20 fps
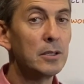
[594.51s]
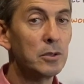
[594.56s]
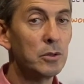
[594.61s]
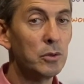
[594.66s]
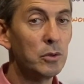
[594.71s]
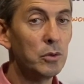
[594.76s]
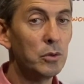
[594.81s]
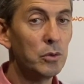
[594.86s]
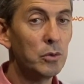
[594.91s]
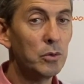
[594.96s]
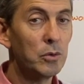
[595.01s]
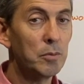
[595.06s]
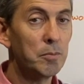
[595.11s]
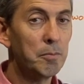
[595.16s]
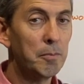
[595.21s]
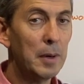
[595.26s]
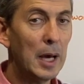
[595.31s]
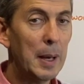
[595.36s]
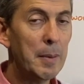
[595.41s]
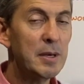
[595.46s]
to
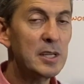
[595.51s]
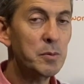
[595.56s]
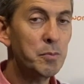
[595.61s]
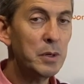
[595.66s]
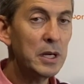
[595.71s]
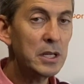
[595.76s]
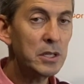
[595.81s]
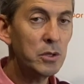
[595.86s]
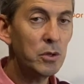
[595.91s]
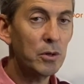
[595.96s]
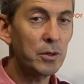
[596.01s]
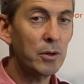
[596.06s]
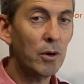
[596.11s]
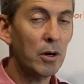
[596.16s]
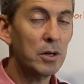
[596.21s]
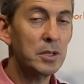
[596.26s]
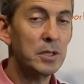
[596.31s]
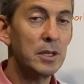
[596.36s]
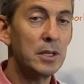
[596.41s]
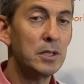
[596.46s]
maybe speak to your
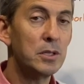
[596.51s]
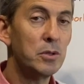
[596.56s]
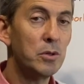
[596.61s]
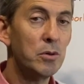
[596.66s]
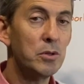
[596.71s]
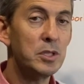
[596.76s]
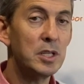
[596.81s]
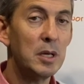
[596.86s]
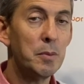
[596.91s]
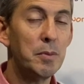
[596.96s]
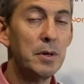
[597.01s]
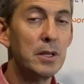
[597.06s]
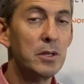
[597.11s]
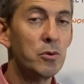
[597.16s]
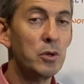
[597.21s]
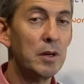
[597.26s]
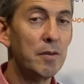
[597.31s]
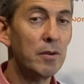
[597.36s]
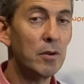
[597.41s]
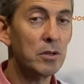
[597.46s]
doctor, to your GP,
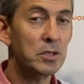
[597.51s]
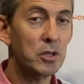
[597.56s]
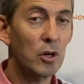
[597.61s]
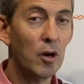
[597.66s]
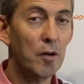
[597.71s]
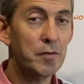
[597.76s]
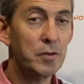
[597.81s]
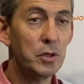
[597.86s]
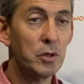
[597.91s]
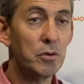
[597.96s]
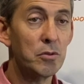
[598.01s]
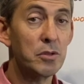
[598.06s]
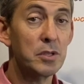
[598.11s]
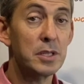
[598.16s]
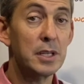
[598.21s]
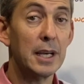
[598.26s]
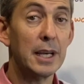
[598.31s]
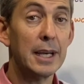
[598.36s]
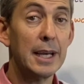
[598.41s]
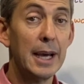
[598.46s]
to whoever looks after you, to say,